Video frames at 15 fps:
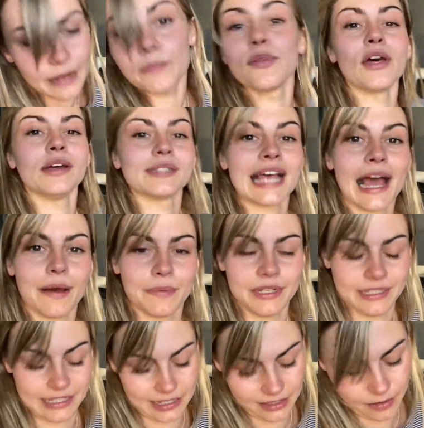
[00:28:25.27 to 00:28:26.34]
those
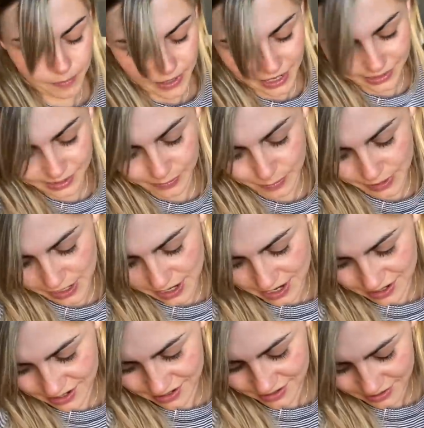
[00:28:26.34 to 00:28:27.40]
habits in the bud, but
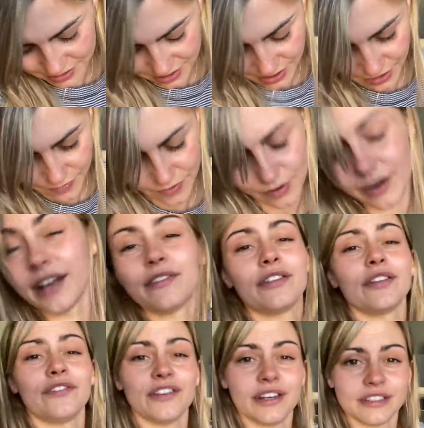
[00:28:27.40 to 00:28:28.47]
I feel like for
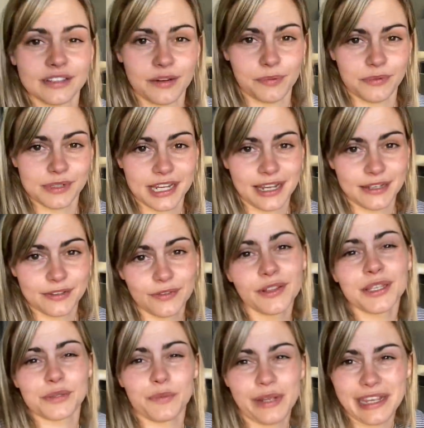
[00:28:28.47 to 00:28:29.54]
the first couple of days, for
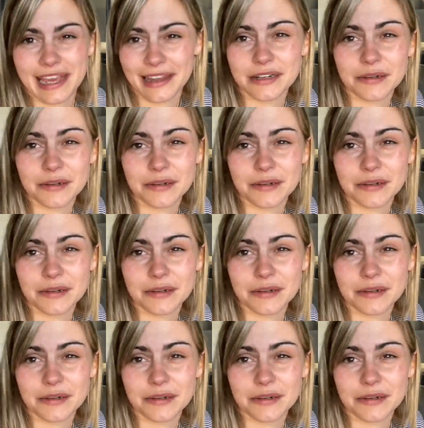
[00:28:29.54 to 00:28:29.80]
this weekend